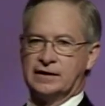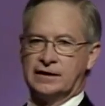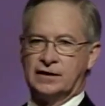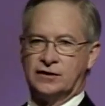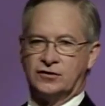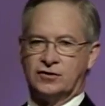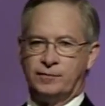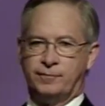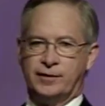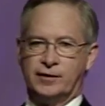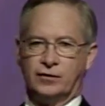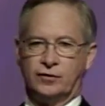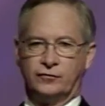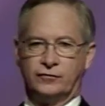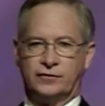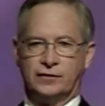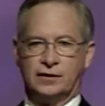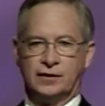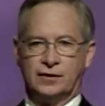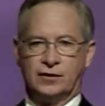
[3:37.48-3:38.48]
to
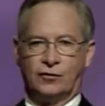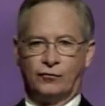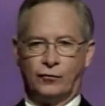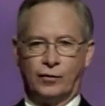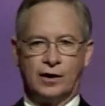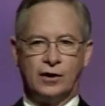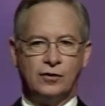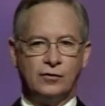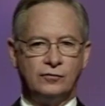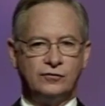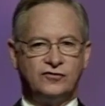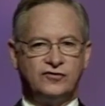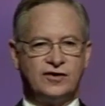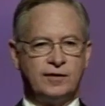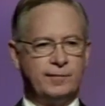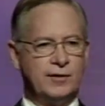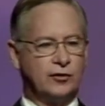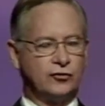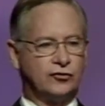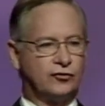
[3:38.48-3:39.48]
build roads, to
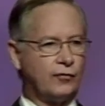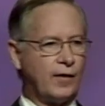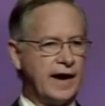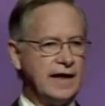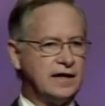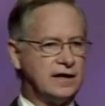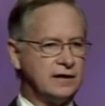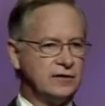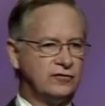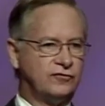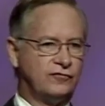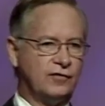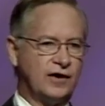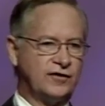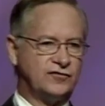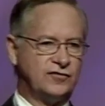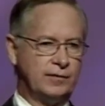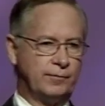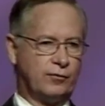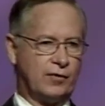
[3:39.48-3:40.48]
build great
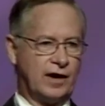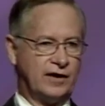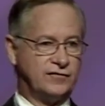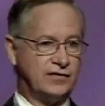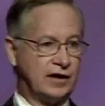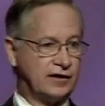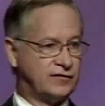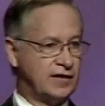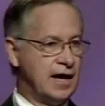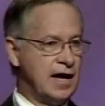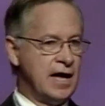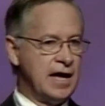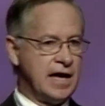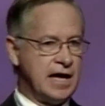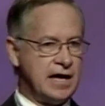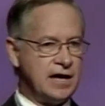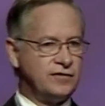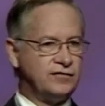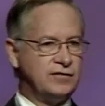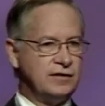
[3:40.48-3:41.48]
construction projects.
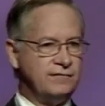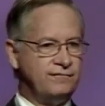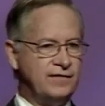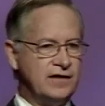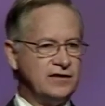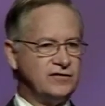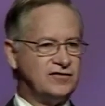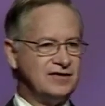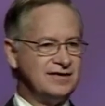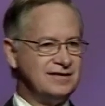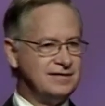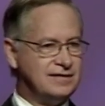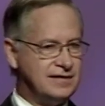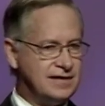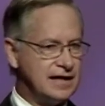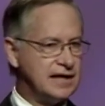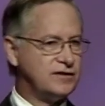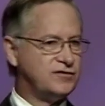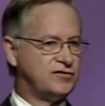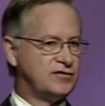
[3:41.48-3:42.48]
His invention
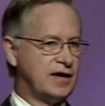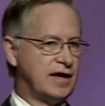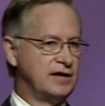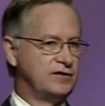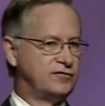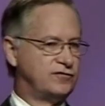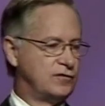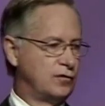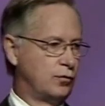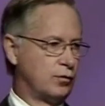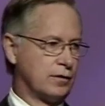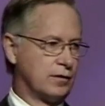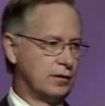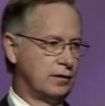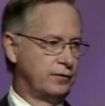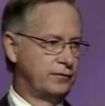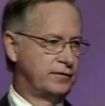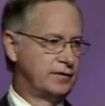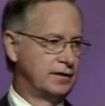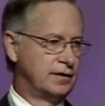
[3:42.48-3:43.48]
did change the world,